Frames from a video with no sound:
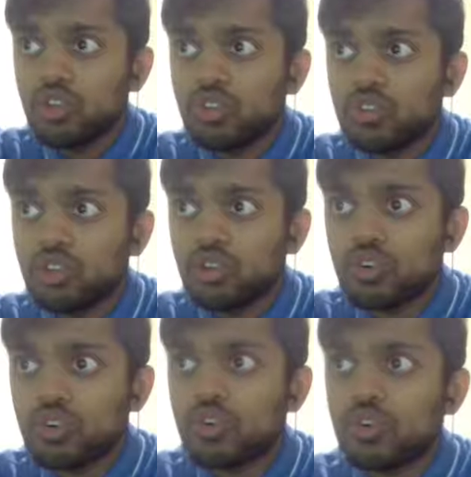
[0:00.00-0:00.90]

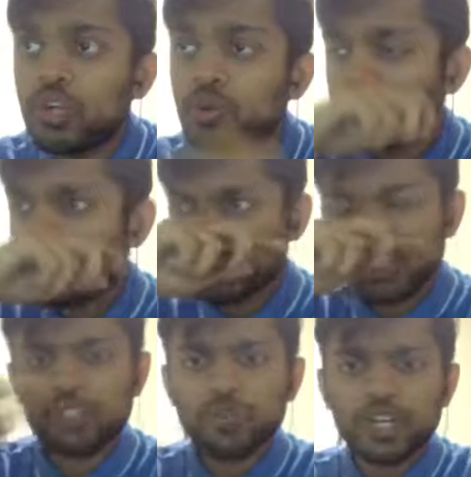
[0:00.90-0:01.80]
So it was
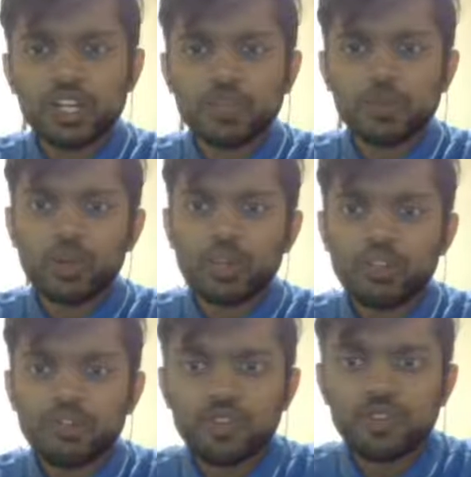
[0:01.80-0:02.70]
pretty disappointing
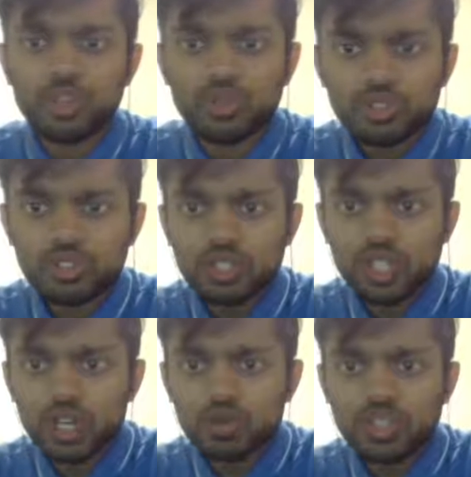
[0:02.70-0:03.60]
for a neutral
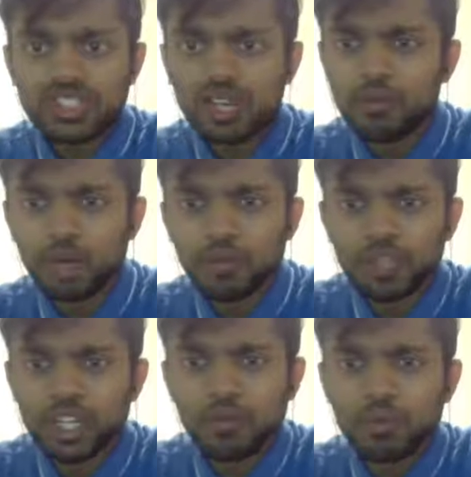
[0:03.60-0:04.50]
that West Ham
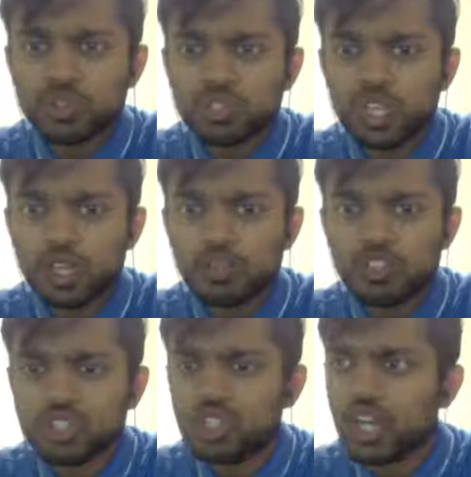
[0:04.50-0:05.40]
did approach the game in
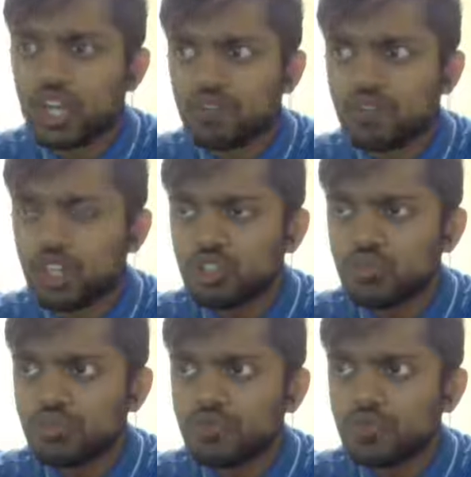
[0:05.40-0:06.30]
such a negative fashion.
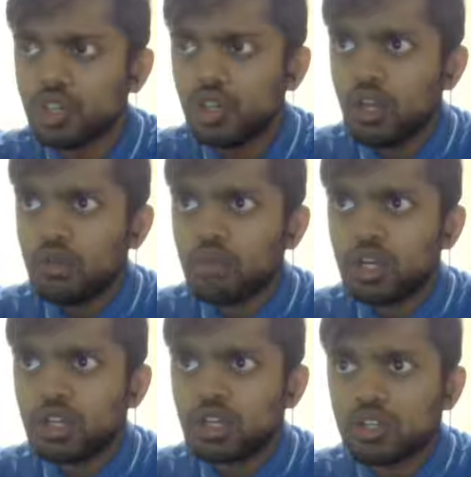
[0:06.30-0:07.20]
But
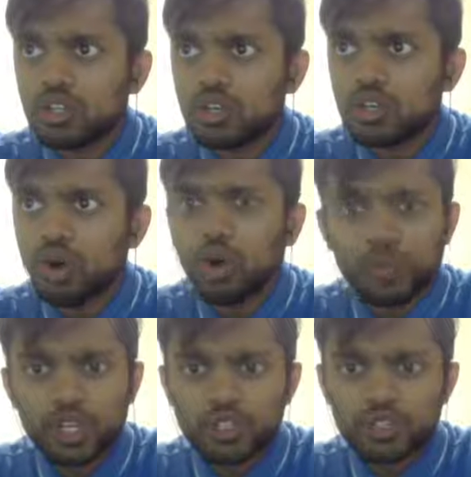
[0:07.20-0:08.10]
all
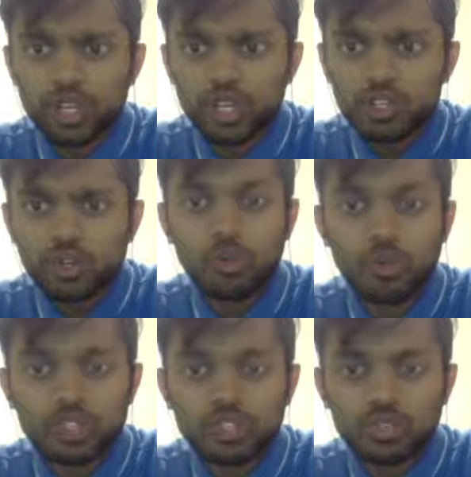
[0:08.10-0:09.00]
praise to United, all
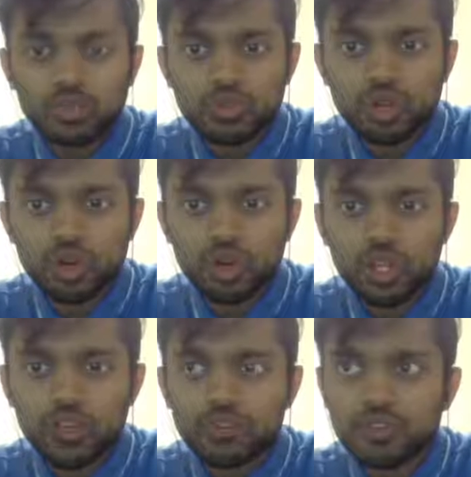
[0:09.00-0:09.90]
praise to
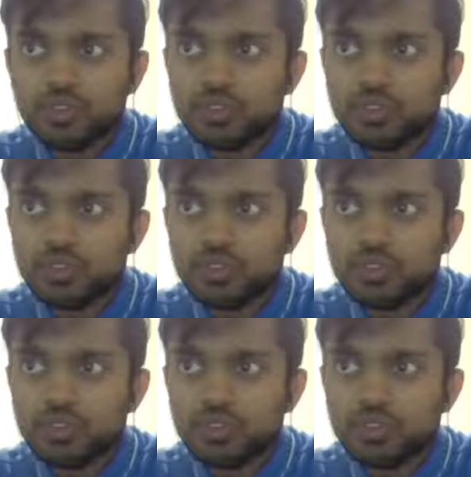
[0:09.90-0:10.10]
Ole for